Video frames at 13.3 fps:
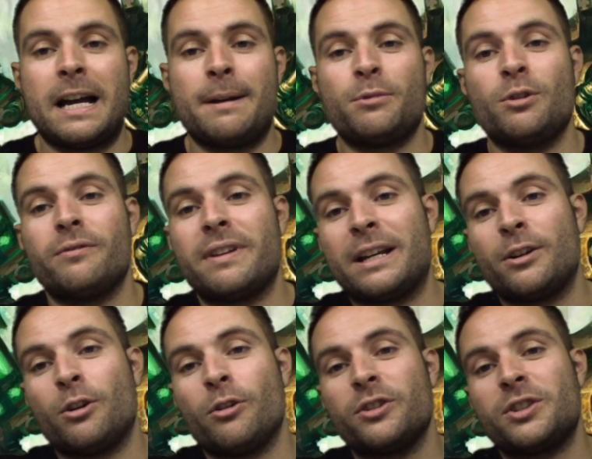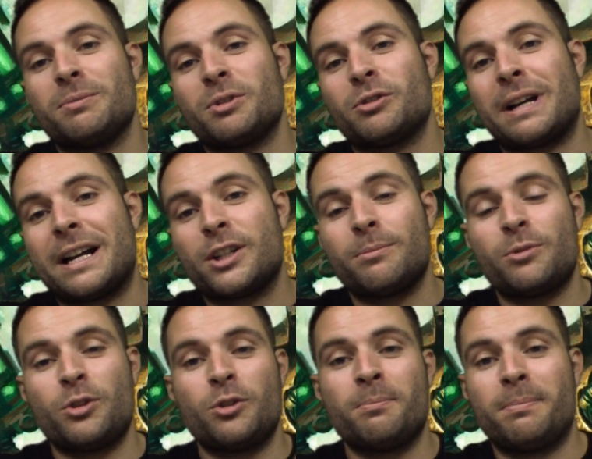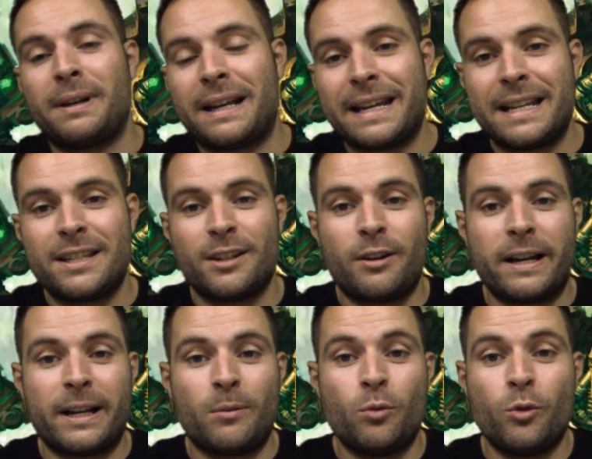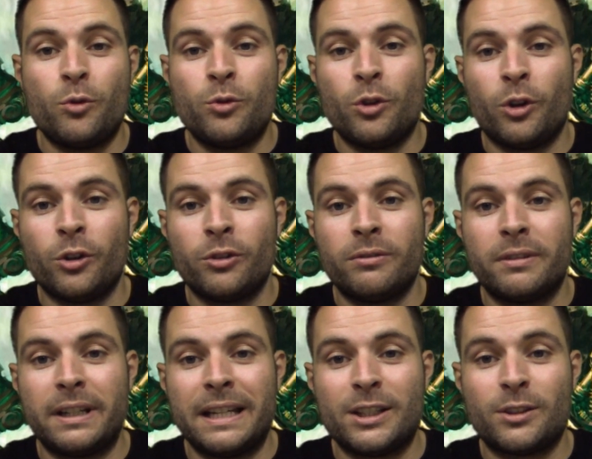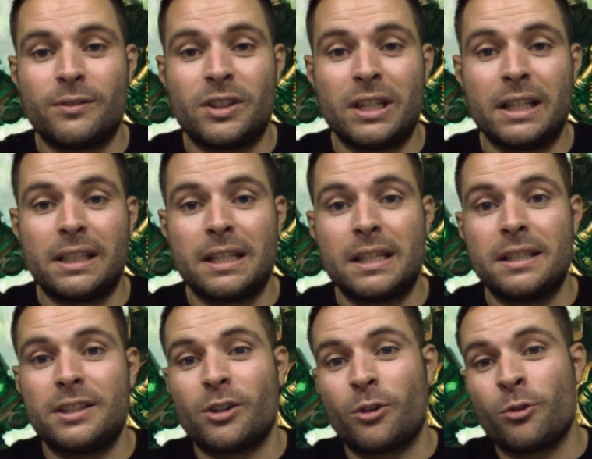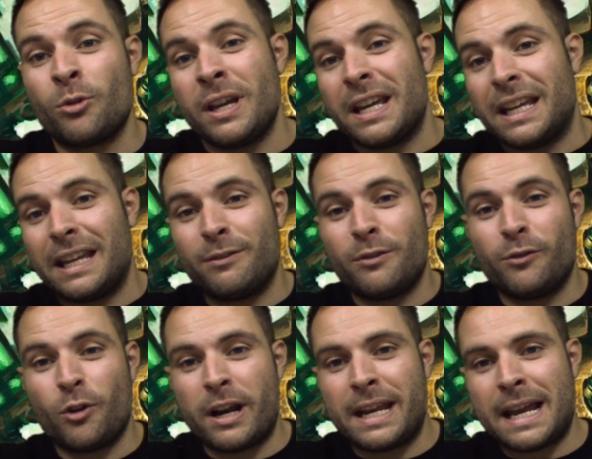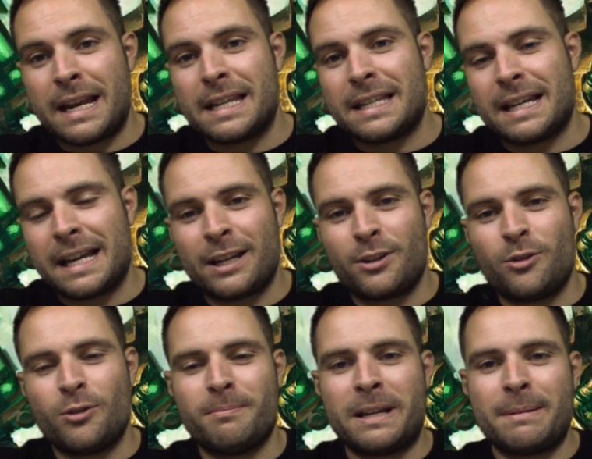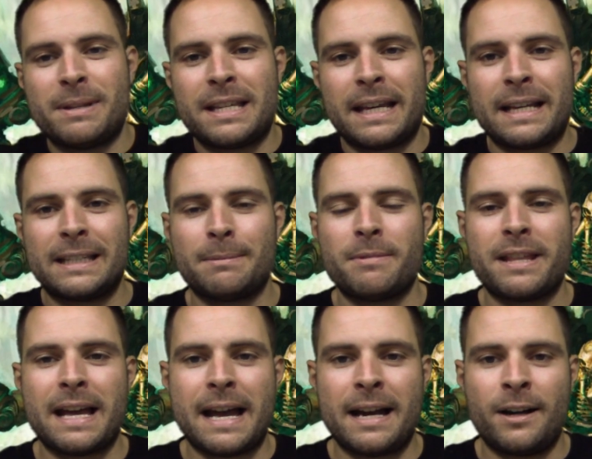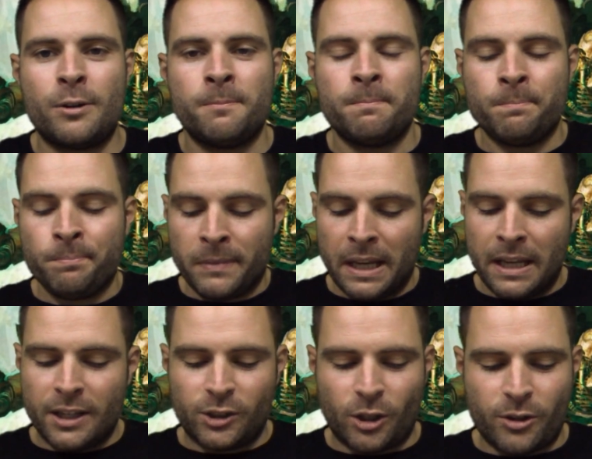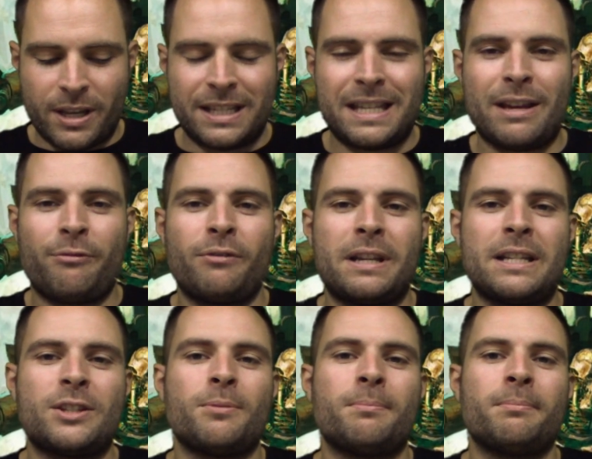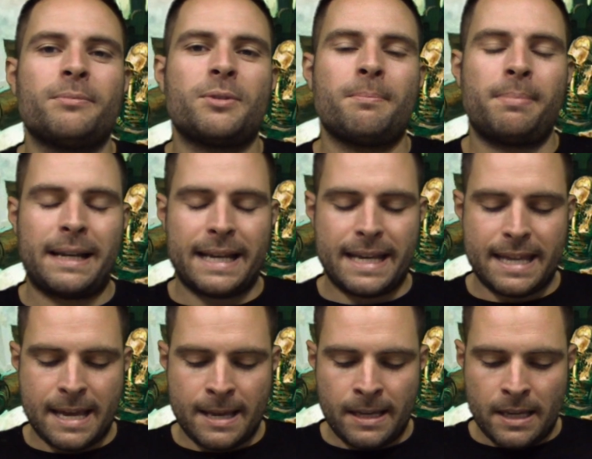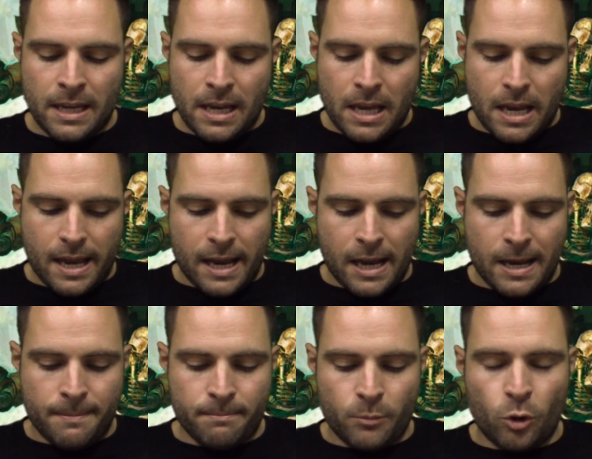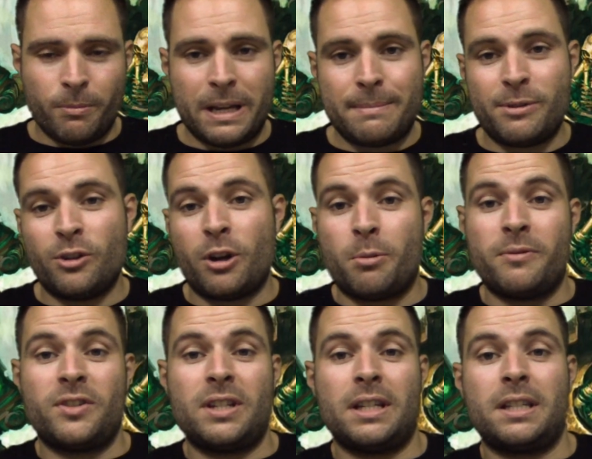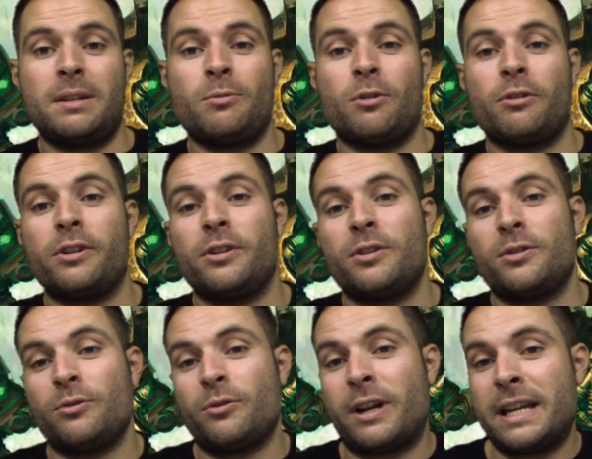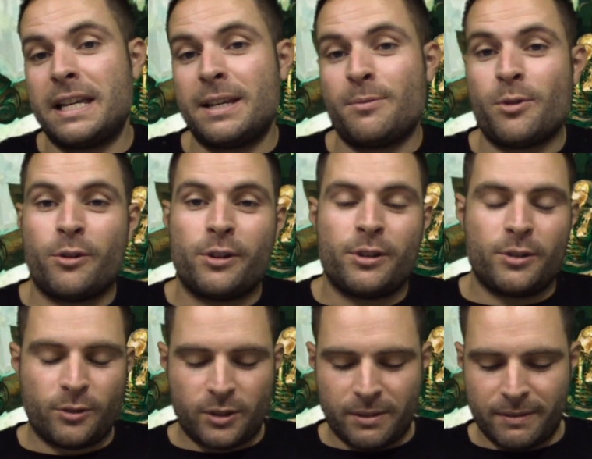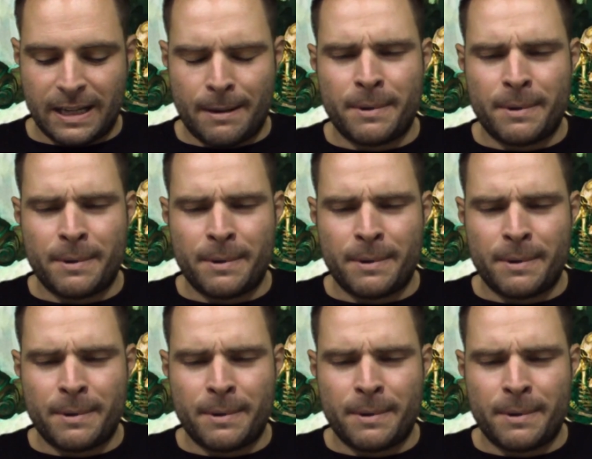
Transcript: You've then got some stratagems you can play to like wound on hits of 6s, so if you've got any anti-tank you can maybe take some of that out. So there's definitely some play there. Or maybe you go with 60 warriors or 80 warriors or something like that.